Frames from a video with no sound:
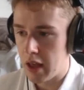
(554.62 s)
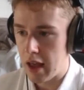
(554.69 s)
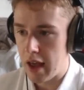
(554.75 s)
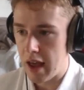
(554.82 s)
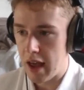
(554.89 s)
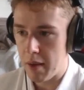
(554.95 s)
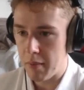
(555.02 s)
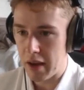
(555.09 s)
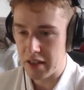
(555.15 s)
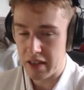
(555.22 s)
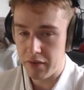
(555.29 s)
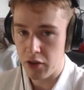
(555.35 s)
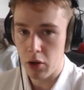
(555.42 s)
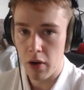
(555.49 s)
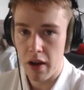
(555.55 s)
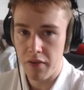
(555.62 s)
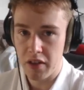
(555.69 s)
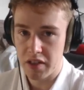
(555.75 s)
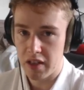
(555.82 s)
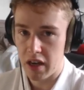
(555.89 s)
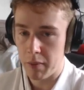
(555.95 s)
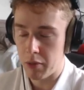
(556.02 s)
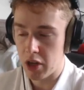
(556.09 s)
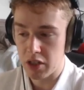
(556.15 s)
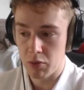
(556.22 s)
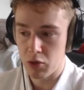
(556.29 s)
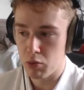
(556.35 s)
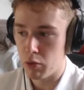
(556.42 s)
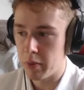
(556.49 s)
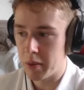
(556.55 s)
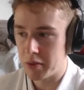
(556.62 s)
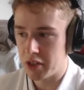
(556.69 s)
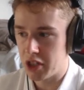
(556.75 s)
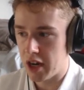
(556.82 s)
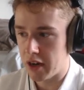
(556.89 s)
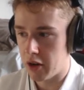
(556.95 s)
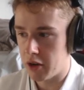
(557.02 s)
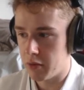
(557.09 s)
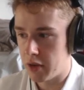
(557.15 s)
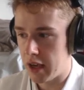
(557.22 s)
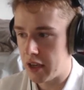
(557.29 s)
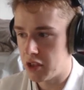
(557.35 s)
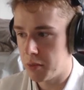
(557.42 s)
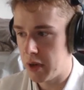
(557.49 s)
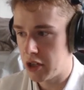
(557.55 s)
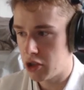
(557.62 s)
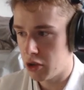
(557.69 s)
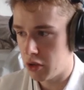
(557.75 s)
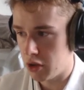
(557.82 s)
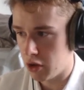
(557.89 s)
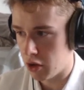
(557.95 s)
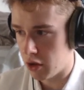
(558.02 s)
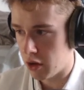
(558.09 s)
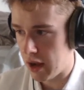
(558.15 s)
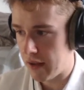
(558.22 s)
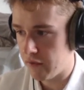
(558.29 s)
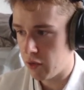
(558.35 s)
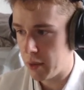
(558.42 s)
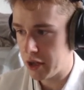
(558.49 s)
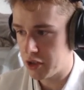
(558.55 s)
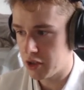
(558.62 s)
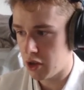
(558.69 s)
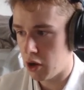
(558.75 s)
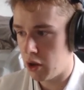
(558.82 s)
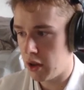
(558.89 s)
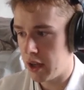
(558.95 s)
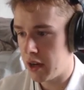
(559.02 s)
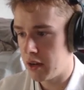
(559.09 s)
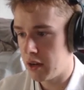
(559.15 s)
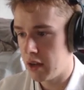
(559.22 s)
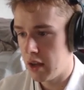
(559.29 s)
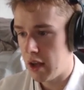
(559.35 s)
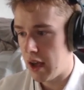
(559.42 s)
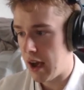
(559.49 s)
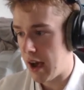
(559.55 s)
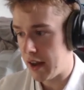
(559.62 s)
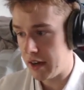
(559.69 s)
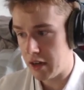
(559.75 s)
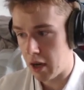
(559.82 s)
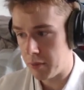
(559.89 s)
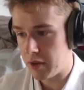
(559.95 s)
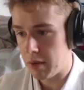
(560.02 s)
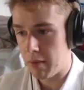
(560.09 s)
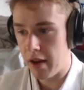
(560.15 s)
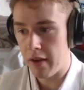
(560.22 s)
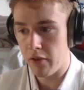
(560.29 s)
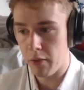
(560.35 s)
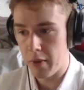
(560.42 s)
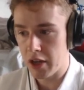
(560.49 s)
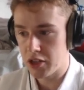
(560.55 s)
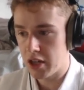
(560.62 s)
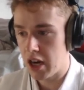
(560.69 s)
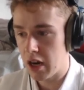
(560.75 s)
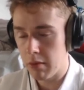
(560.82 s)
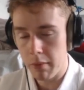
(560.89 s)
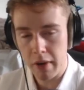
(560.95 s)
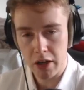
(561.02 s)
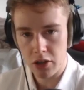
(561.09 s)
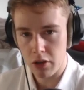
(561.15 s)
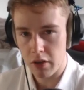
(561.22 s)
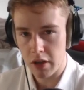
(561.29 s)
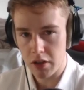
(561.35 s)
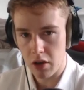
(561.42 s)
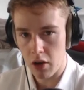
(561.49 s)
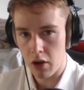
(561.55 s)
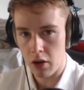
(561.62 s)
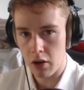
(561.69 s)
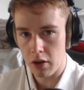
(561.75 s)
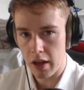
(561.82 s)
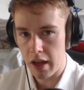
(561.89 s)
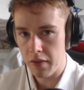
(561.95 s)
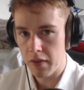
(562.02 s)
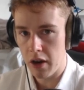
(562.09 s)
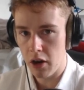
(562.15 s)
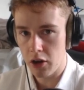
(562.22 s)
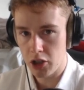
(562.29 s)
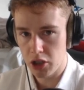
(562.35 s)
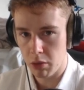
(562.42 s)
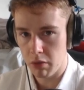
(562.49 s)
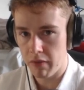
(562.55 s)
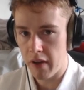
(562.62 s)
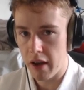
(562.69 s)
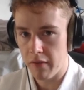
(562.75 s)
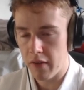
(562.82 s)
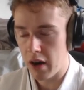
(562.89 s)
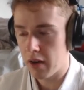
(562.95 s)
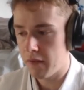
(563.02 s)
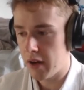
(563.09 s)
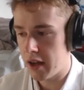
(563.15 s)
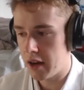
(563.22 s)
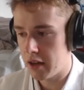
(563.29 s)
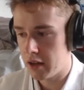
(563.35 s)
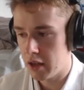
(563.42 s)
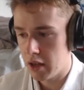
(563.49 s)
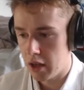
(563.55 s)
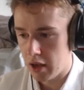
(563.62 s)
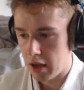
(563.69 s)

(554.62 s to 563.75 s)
as if you don't have this set up, customers won't be able to check out. Okay, so make sure that your information is all in. I need to update my information here, but make sure that it's all in there. Shopify verified it.